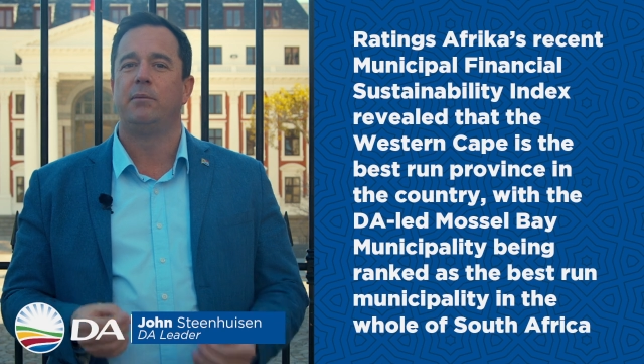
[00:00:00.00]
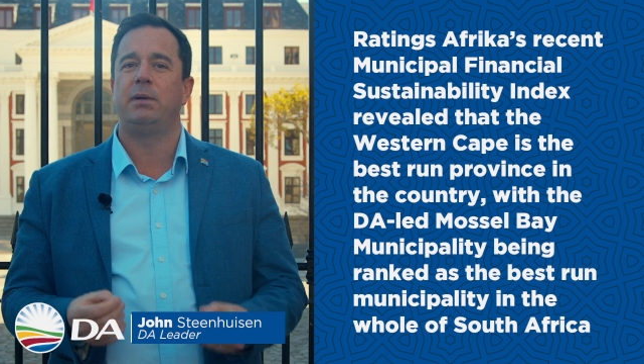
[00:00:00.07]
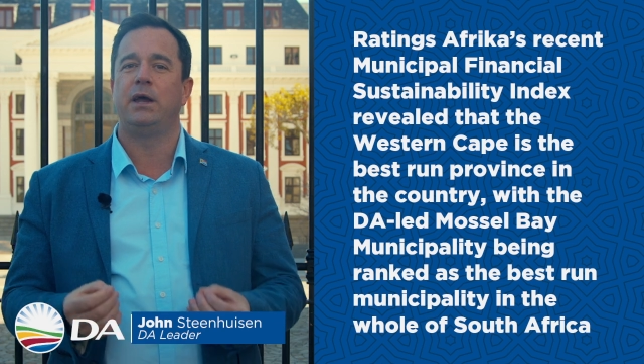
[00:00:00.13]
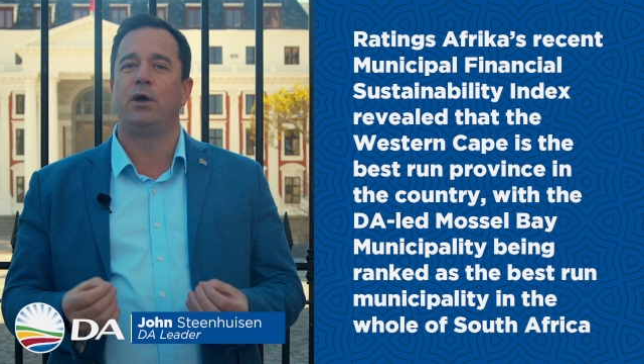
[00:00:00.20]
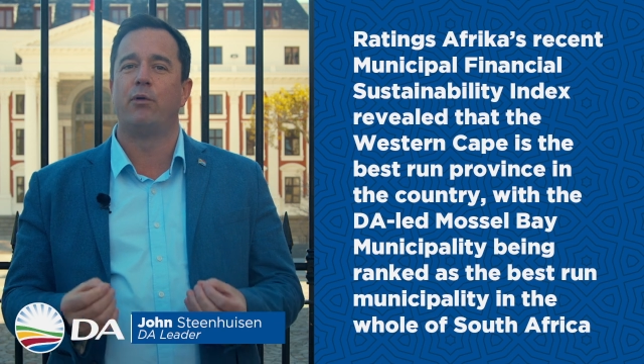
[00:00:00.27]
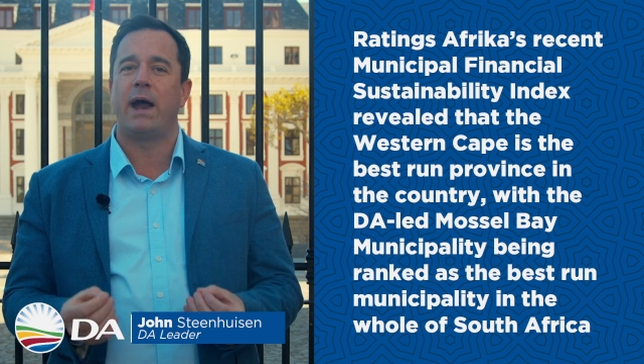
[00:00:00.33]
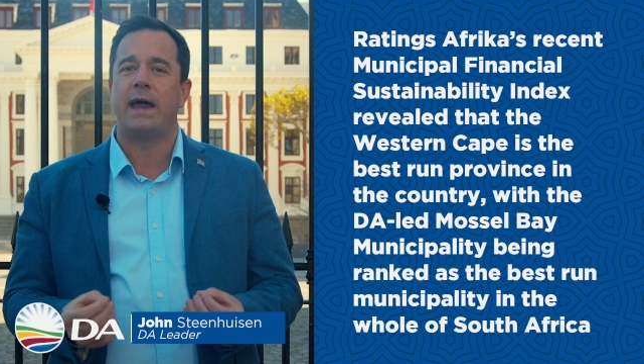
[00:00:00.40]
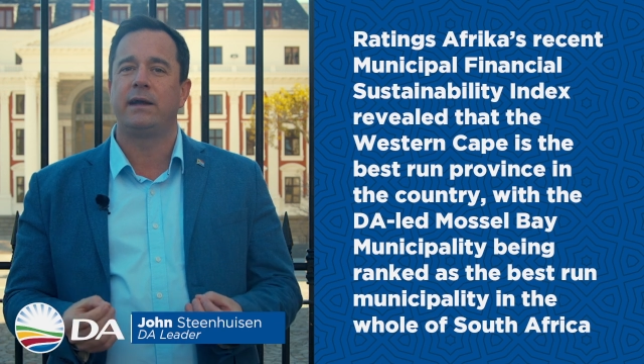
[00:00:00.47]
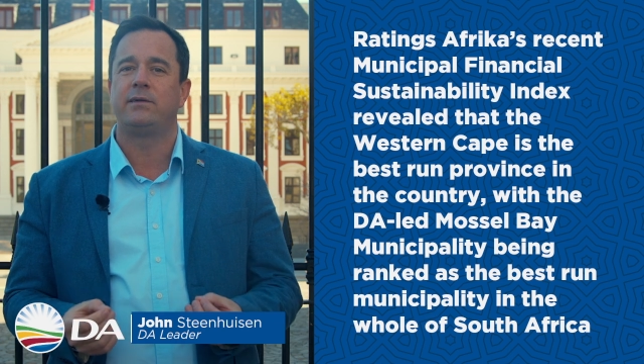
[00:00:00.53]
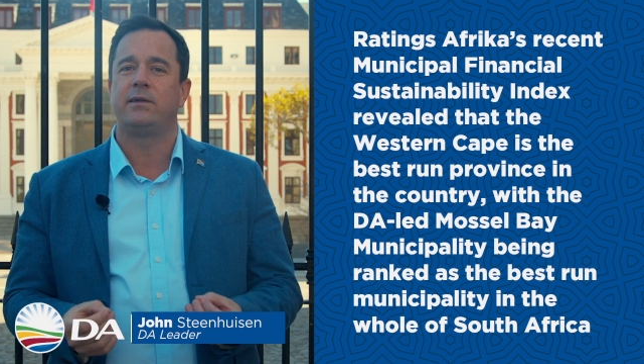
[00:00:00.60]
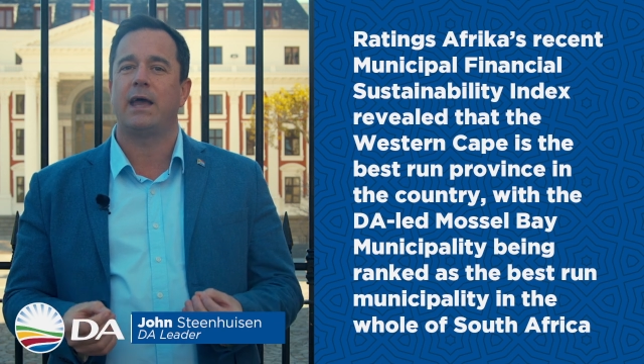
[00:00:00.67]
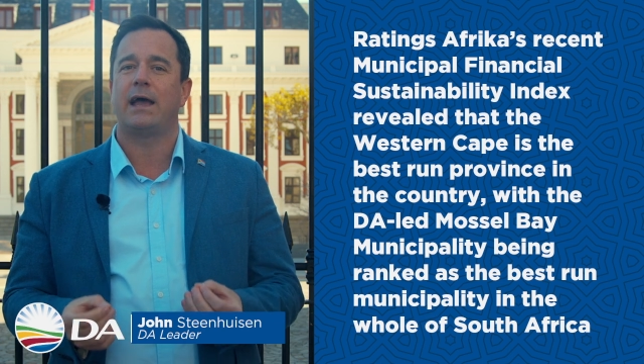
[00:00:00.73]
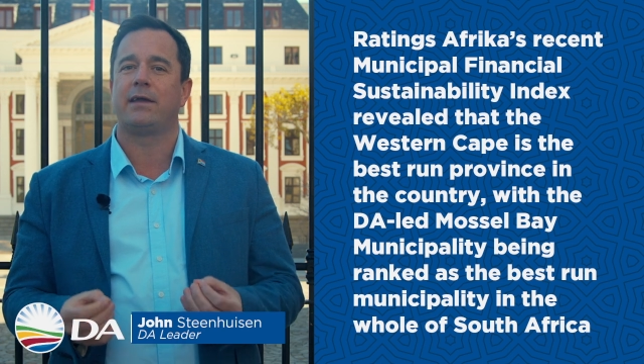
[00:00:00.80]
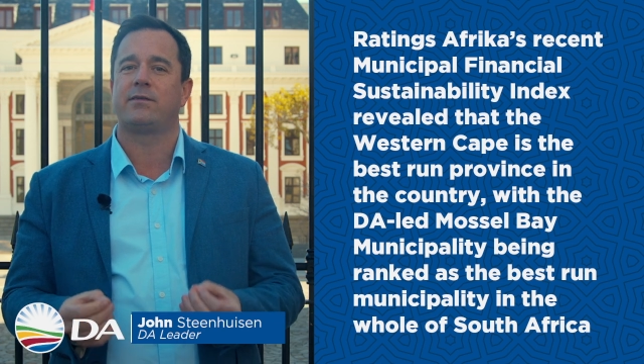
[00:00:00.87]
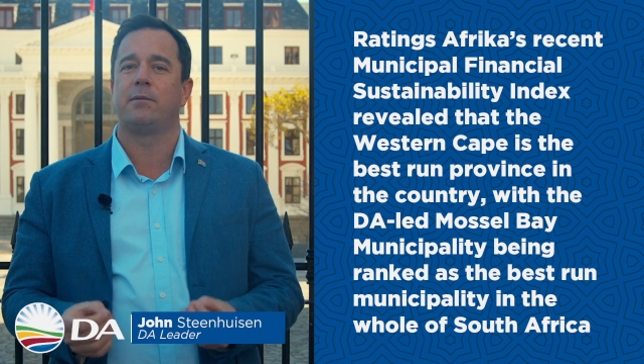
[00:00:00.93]
being
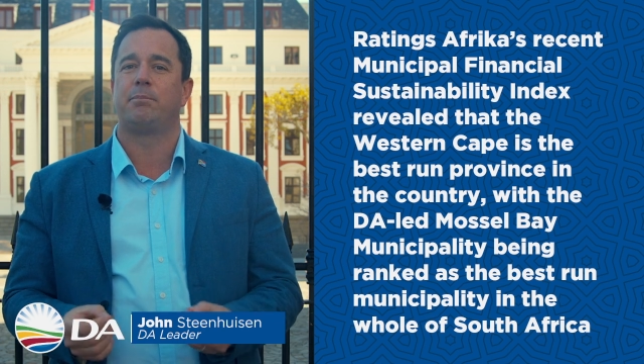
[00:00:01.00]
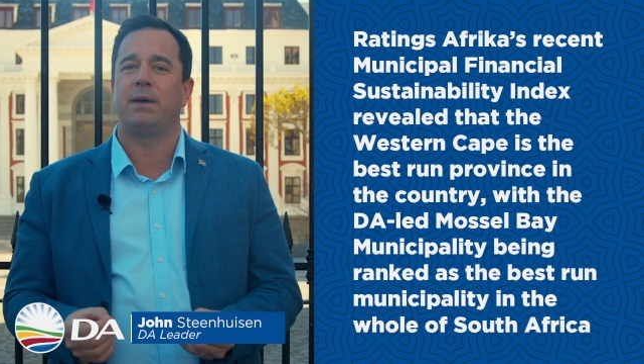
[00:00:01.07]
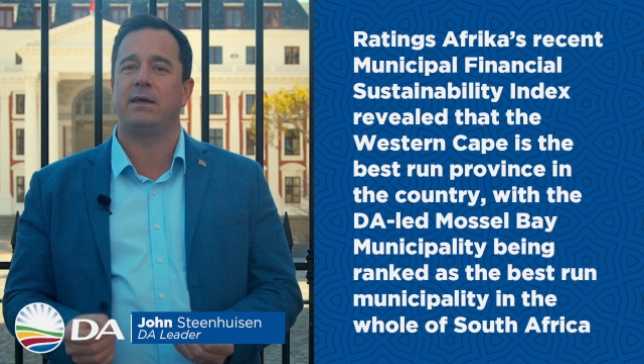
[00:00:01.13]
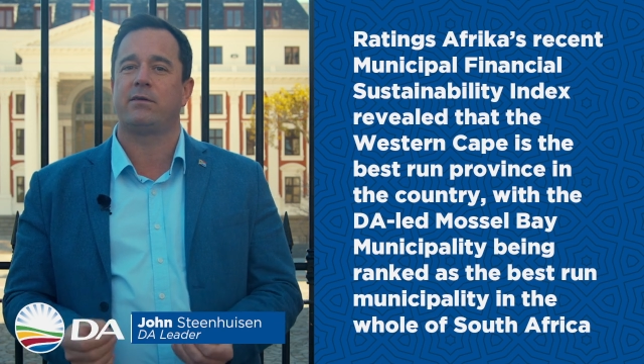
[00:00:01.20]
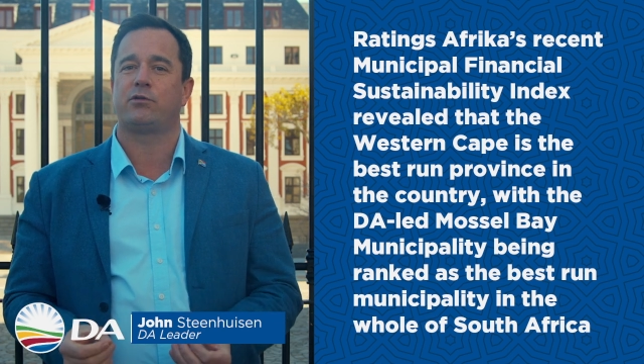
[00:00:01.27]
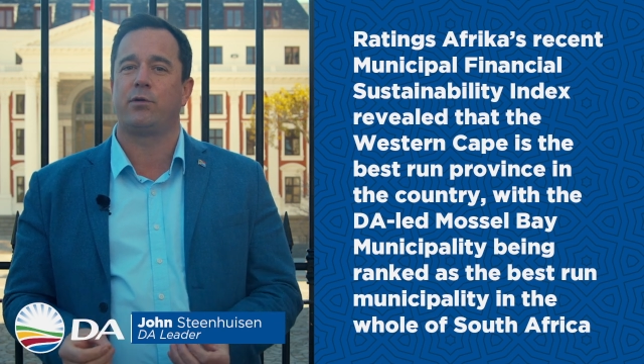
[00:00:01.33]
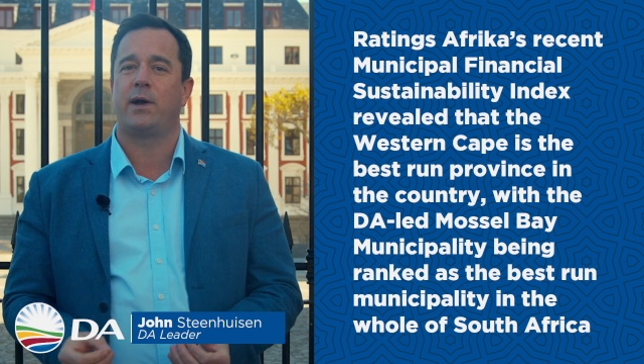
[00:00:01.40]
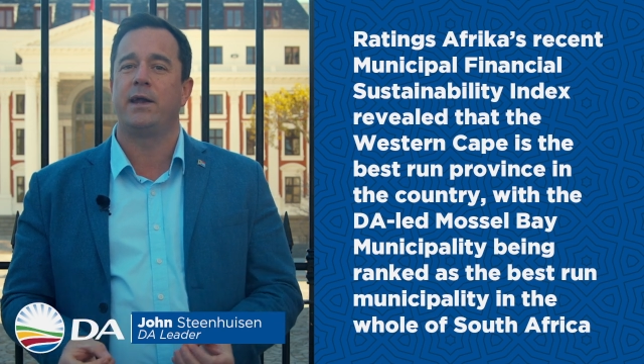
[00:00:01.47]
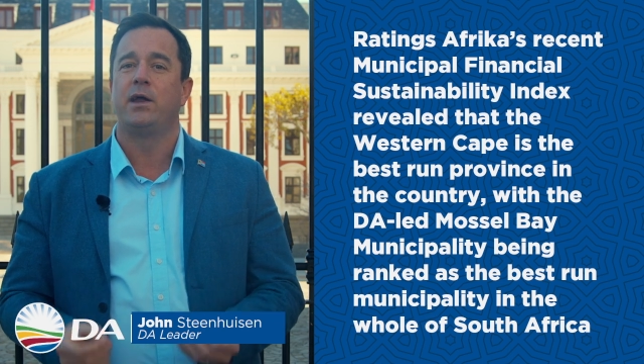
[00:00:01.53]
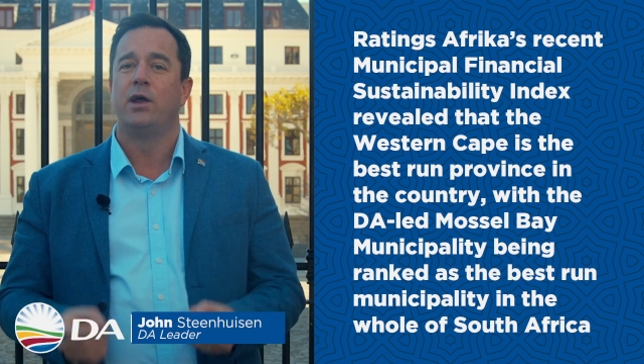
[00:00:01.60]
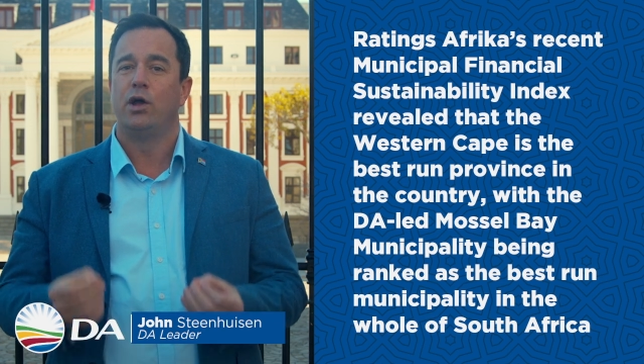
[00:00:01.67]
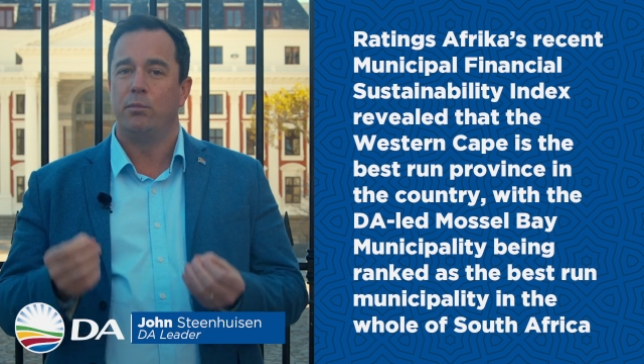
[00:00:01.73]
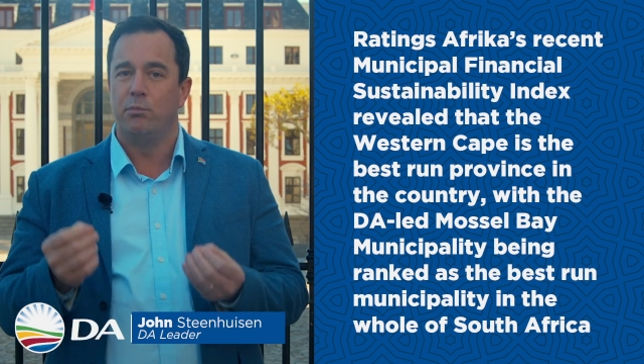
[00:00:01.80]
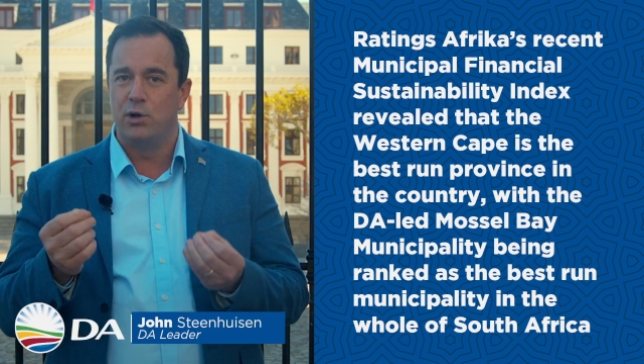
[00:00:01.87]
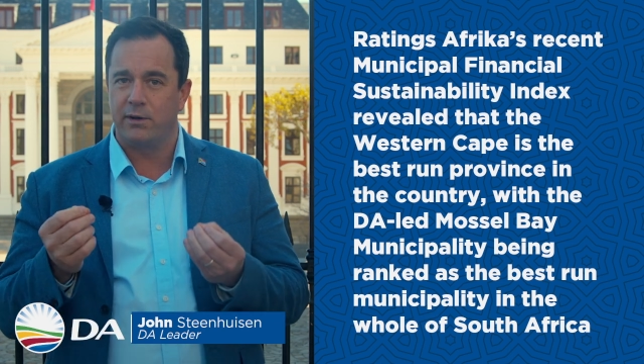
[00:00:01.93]
ranked as the best-run
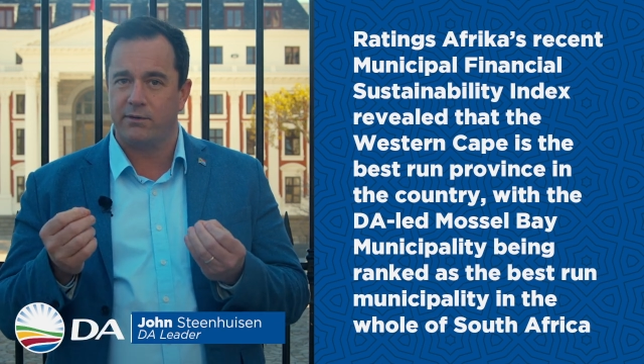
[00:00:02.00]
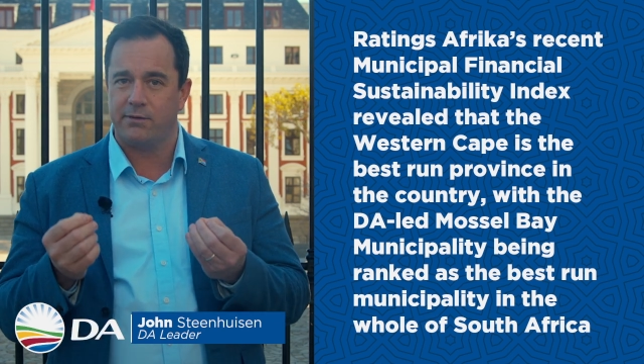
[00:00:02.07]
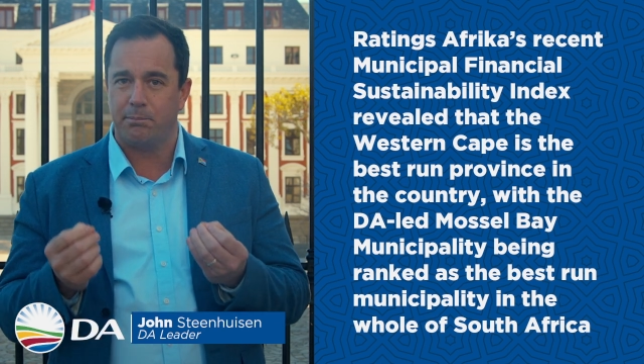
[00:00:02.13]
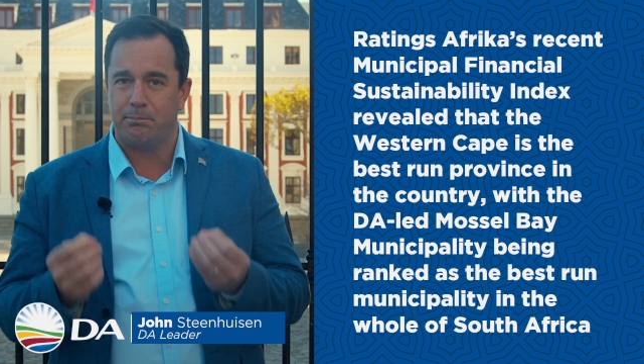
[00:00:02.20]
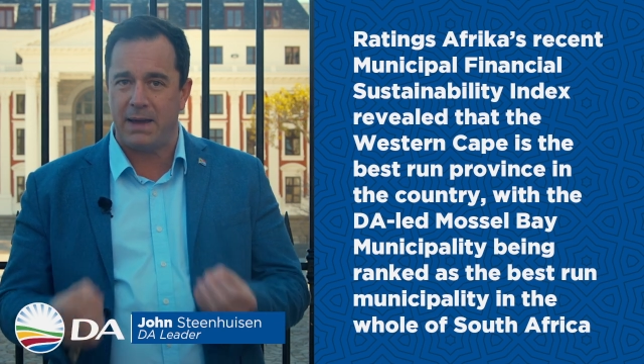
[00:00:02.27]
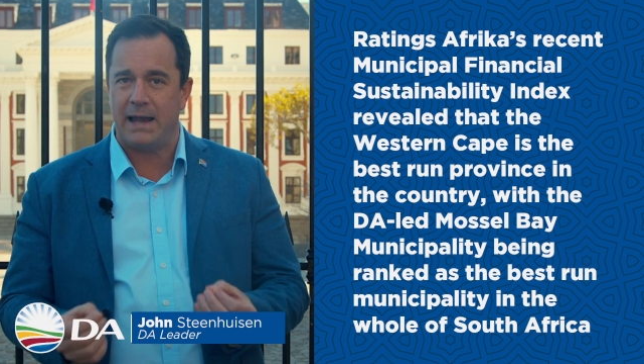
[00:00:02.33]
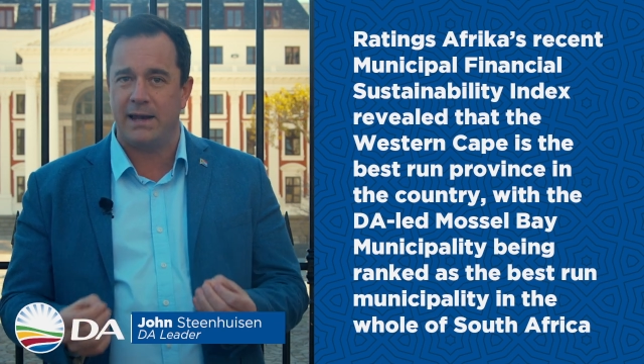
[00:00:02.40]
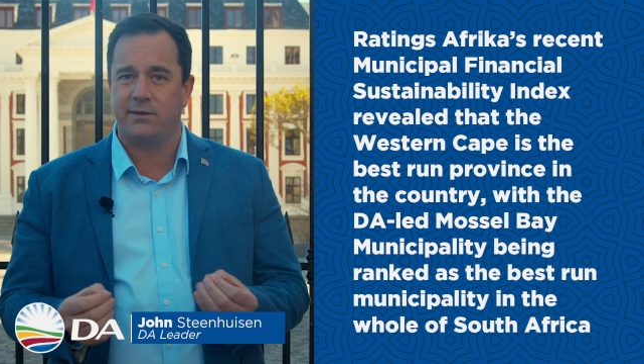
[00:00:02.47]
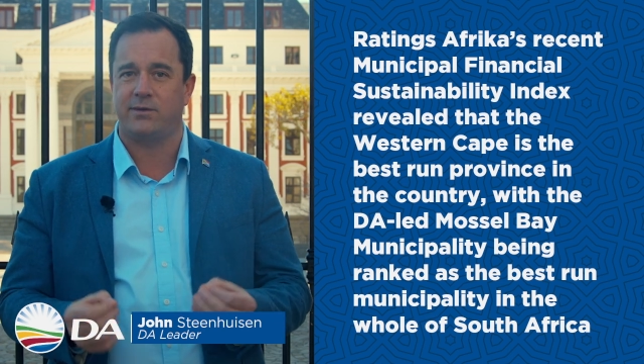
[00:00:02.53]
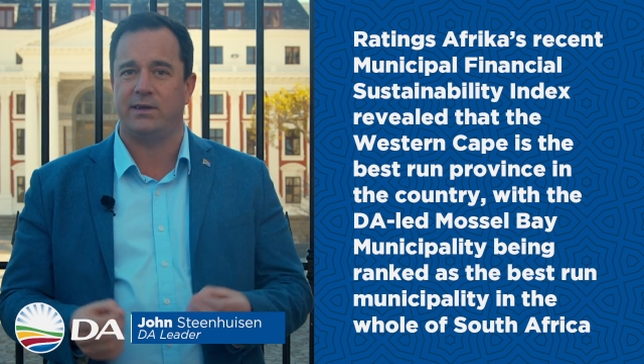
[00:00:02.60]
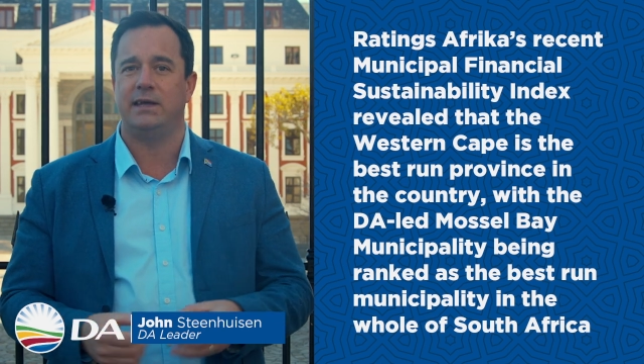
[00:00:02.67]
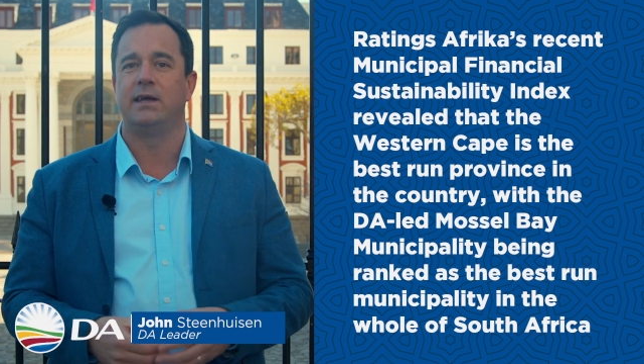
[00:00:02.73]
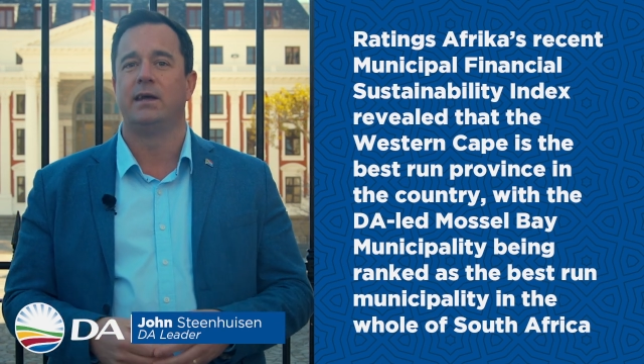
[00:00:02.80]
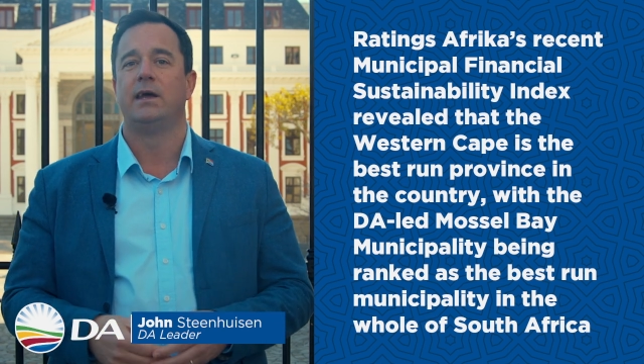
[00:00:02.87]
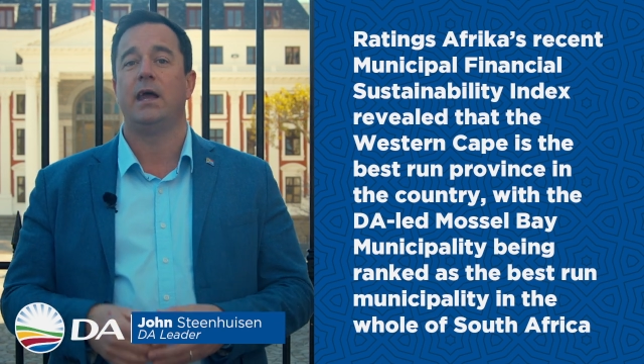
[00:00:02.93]

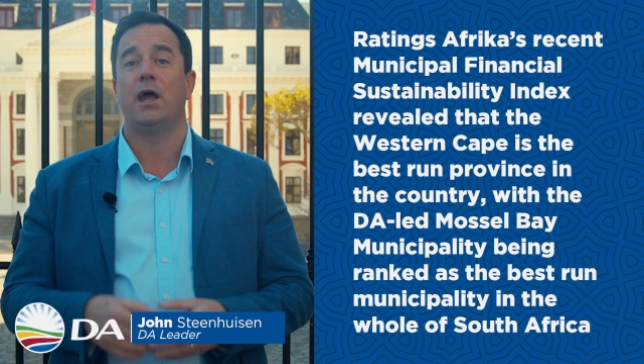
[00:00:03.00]
municipality